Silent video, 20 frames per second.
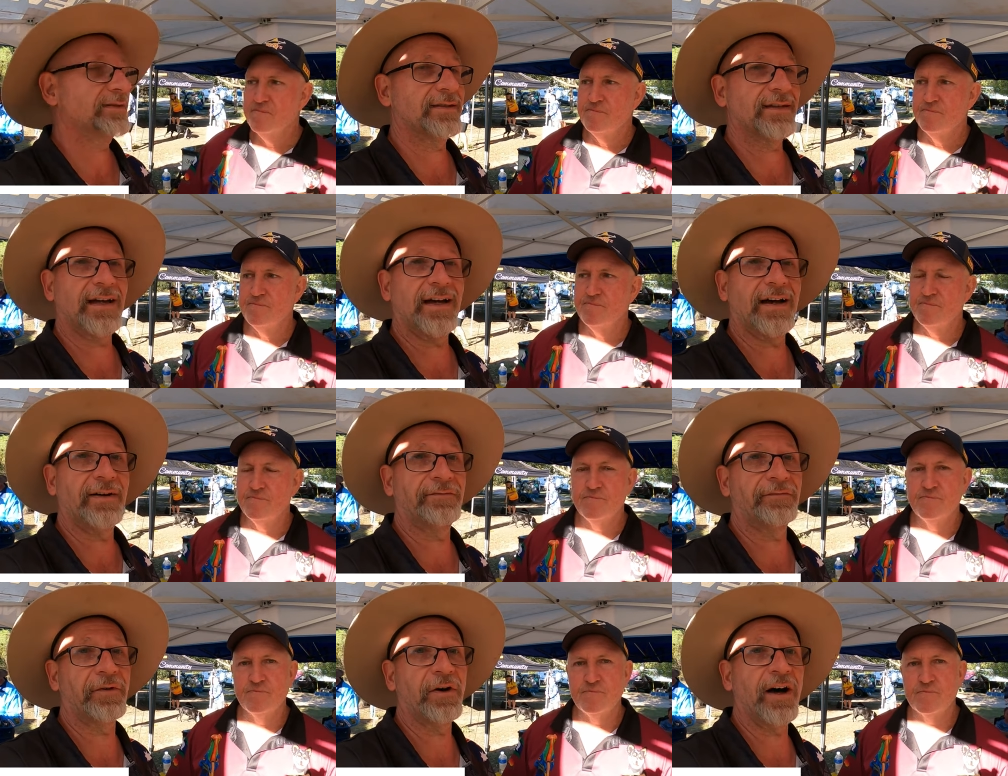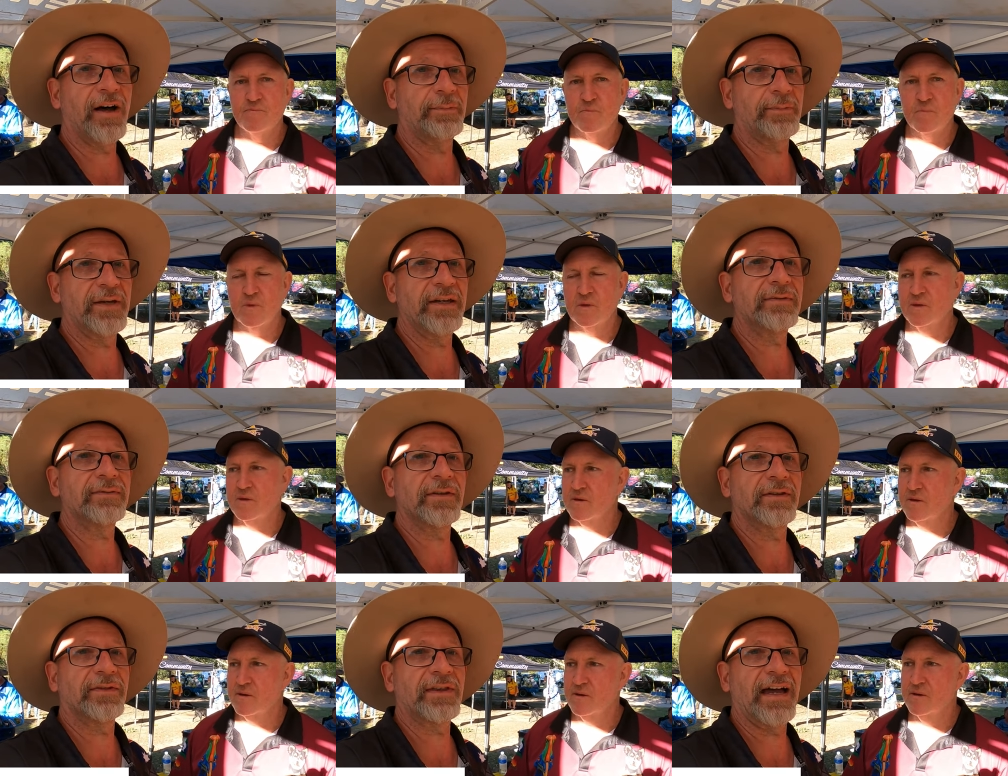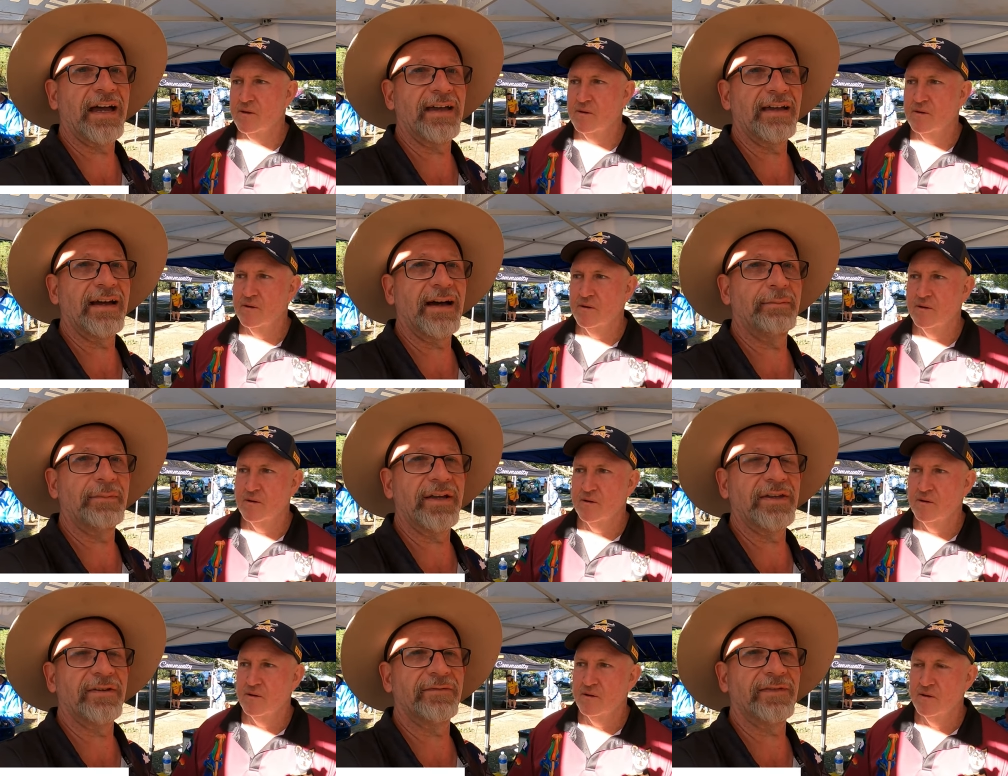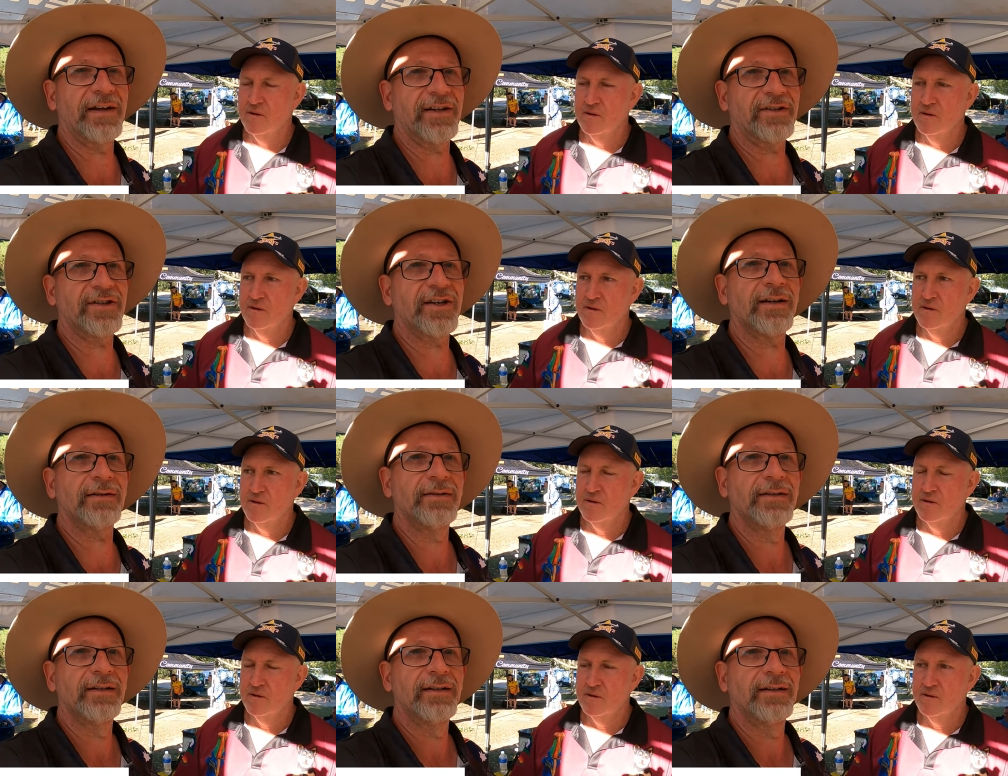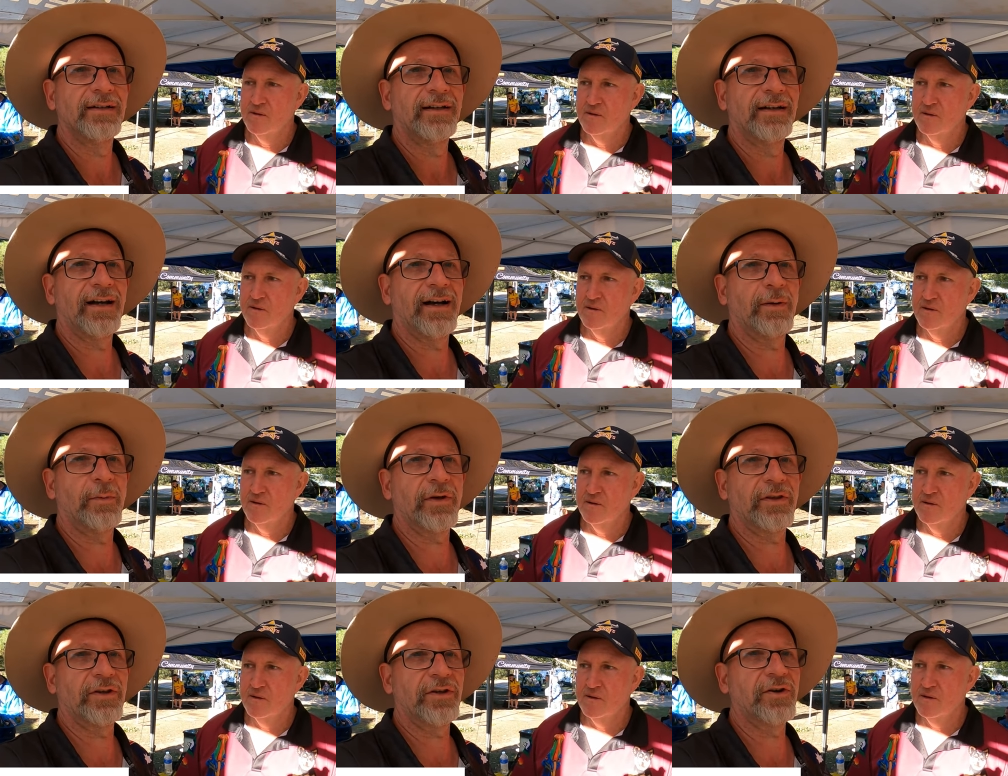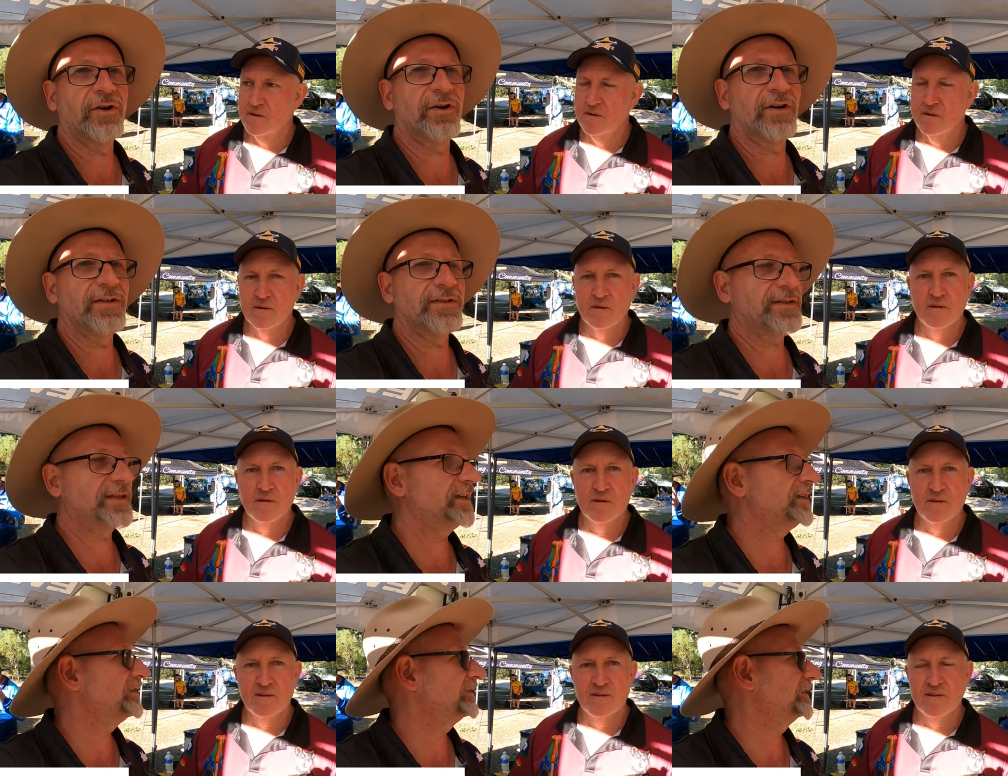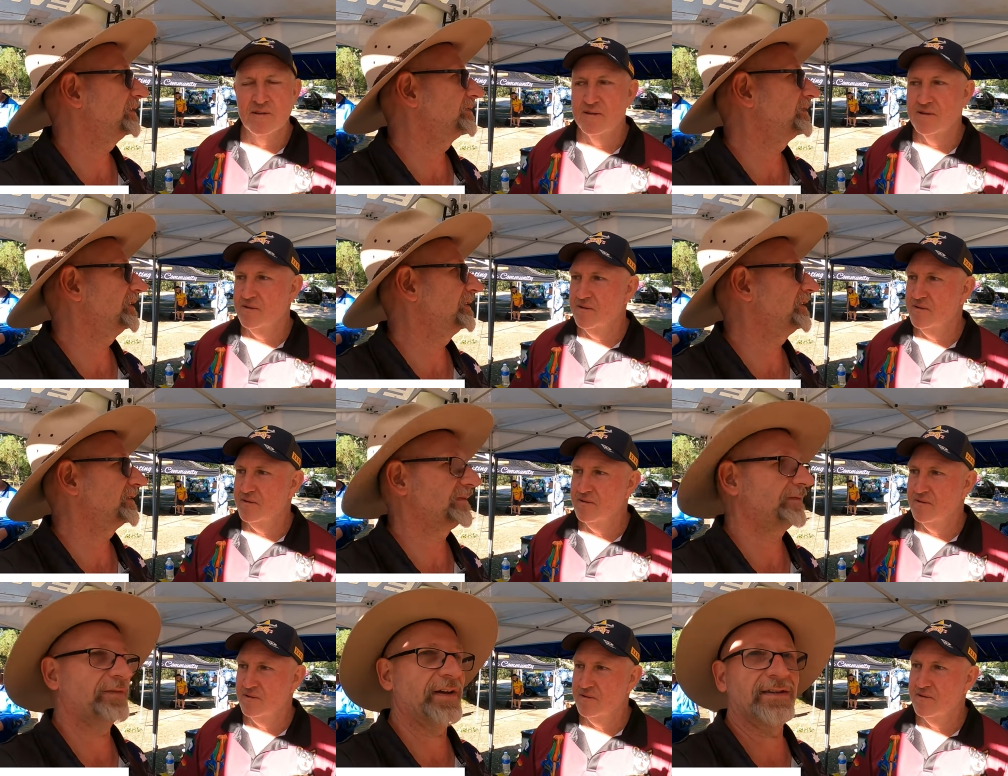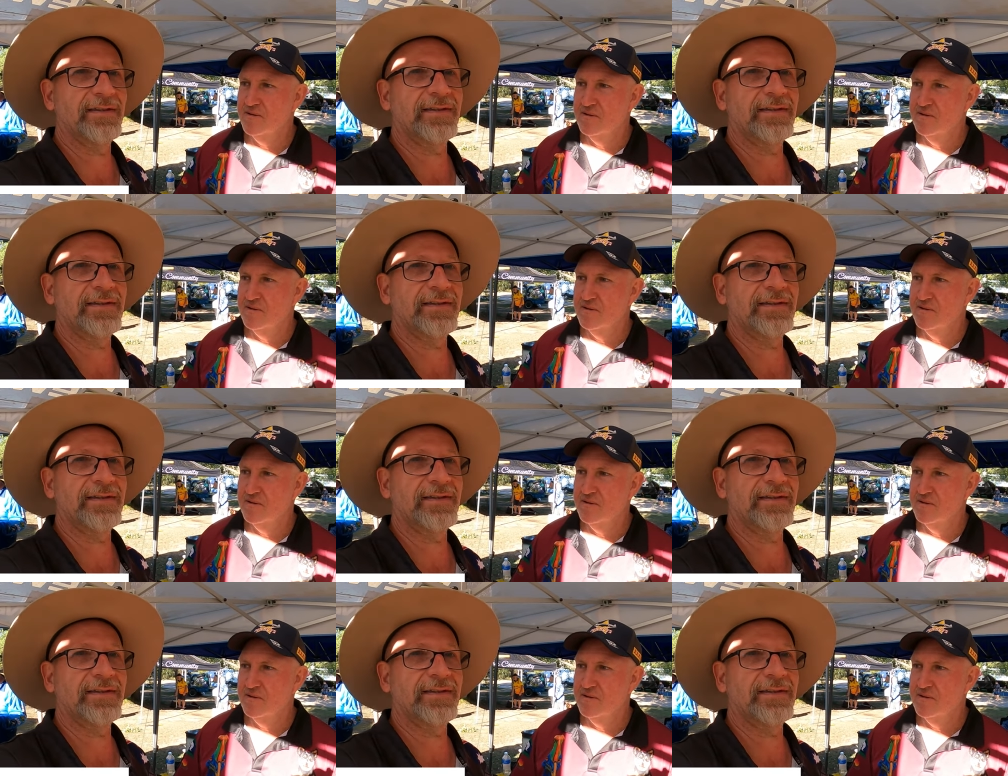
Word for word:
Speaker 1: It's a fire pit that they uh, manufacture. Uh, one of the guys here, he, he does a